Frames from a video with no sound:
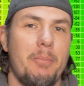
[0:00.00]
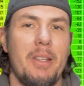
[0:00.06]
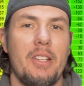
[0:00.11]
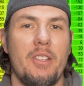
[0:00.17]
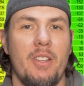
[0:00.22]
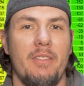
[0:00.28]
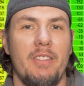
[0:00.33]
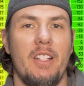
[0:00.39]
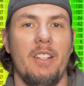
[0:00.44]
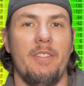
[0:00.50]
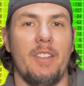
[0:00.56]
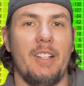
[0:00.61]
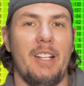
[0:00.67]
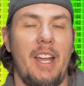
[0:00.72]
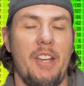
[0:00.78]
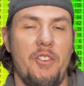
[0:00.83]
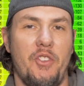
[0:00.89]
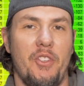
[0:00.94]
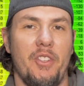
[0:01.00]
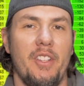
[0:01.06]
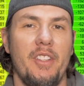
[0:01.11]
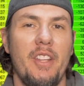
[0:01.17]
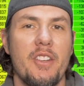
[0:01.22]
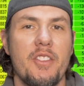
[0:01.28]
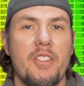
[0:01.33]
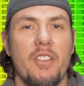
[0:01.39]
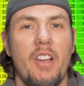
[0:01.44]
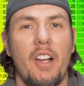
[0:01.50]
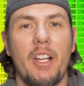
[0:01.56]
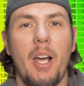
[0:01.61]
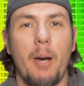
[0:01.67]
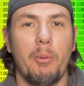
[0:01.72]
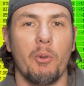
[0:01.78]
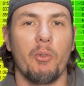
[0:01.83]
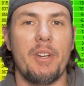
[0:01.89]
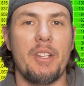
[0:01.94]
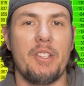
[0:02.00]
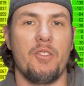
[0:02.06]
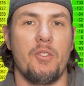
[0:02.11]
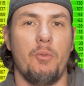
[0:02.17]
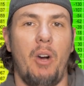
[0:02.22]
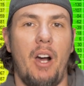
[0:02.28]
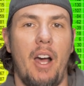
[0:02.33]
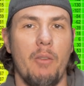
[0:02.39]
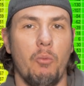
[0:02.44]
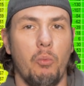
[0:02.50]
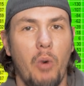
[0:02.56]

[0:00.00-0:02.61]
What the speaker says: beast of a different nature, and there's a couple reasons why.